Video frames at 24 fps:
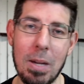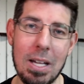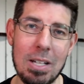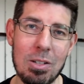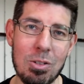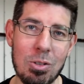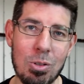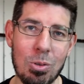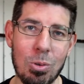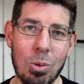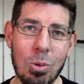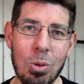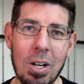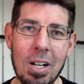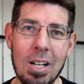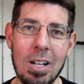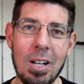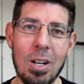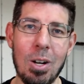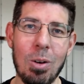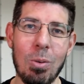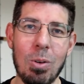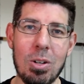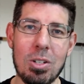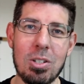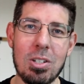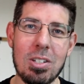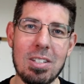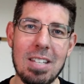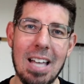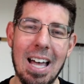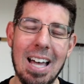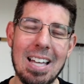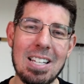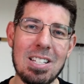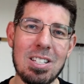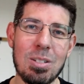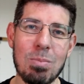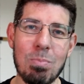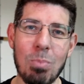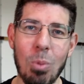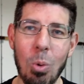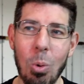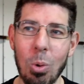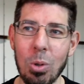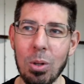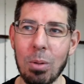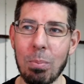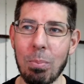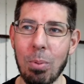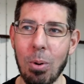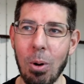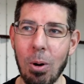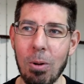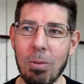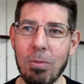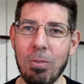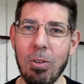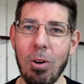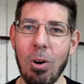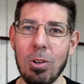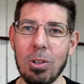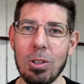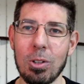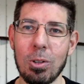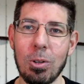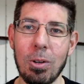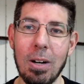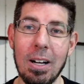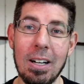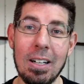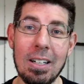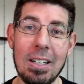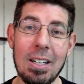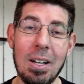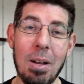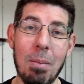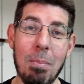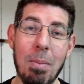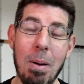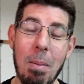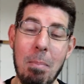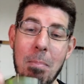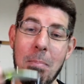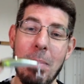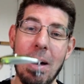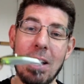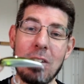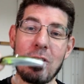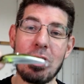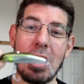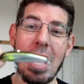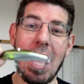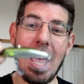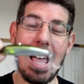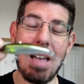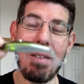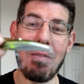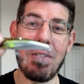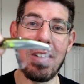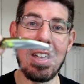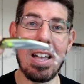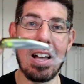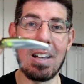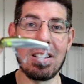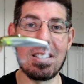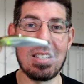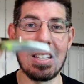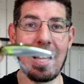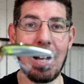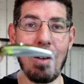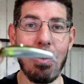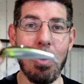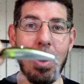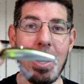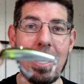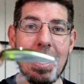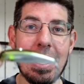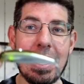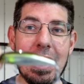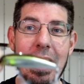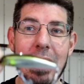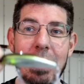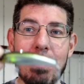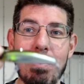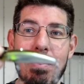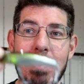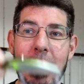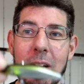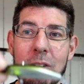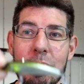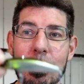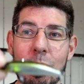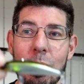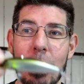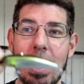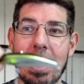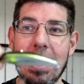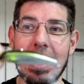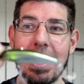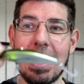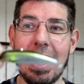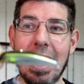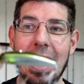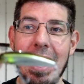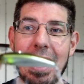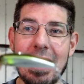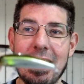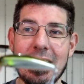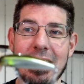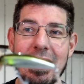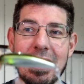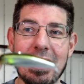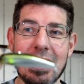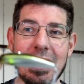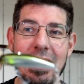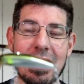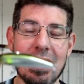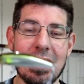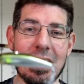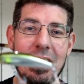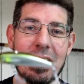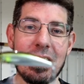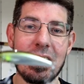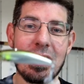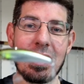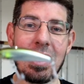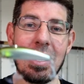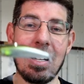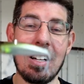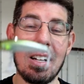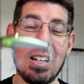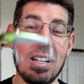Pencil, which is a smaller profile lure but much heavier, so that way you get much greater casting distance.